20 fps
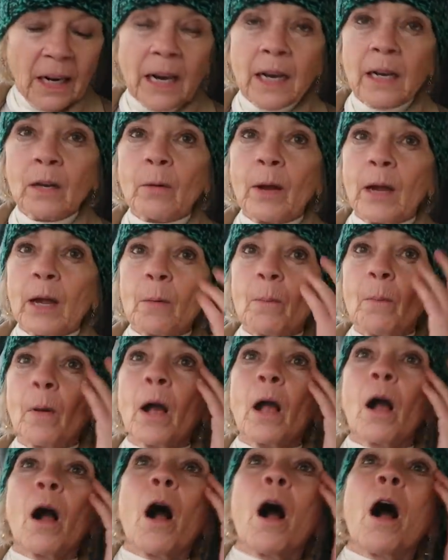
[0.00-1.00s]
Anyway,
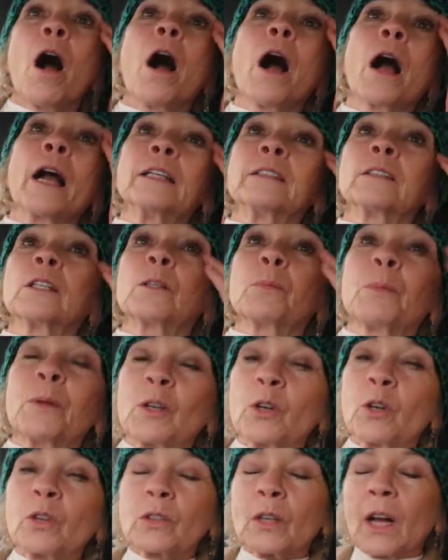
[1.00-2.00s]
my eyes. It's
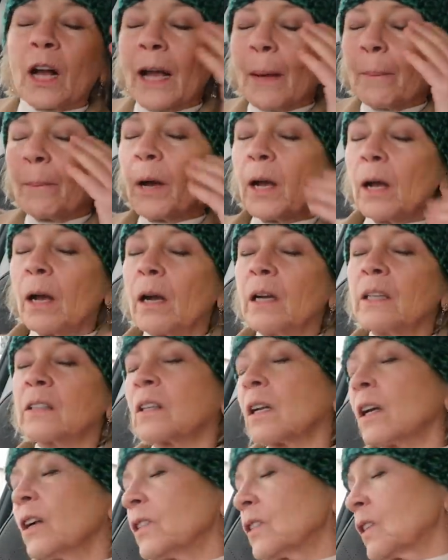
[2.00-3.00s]
because I had my
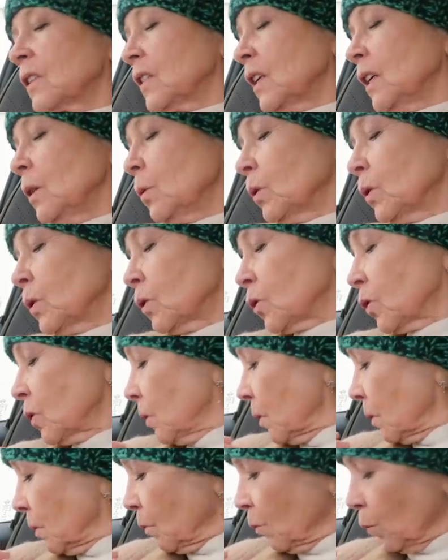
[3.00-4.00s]
eyes closed as he was
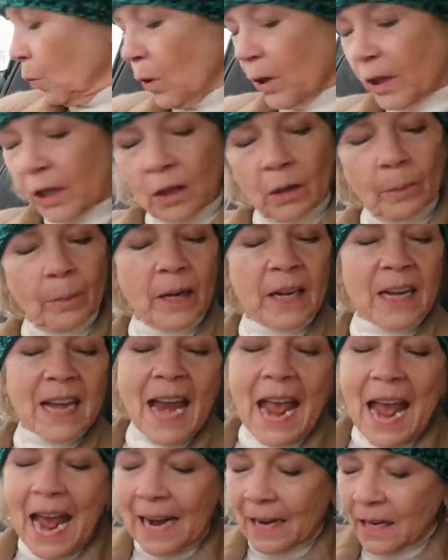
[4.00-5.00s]
working on my
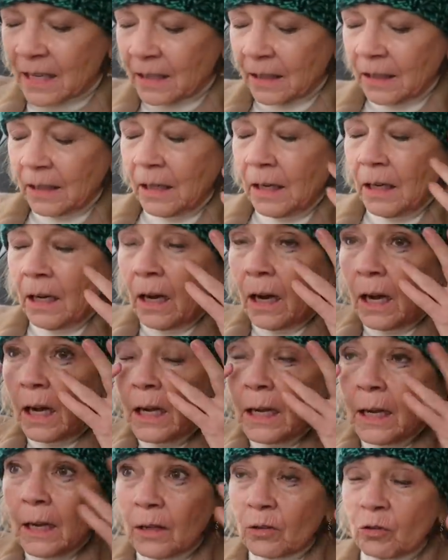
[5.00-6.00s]
neck.
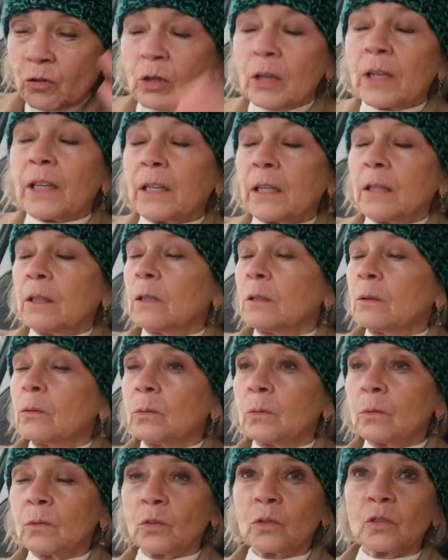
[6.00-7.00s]
I literally
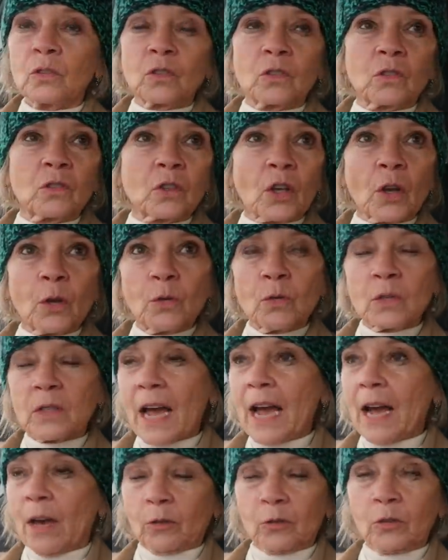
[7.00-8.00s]

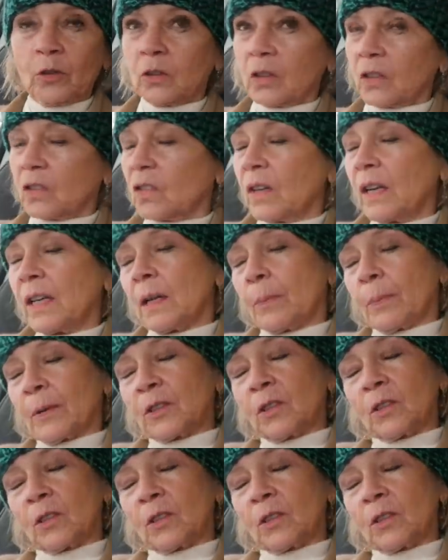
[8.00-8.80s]
zoned out. Not asleep.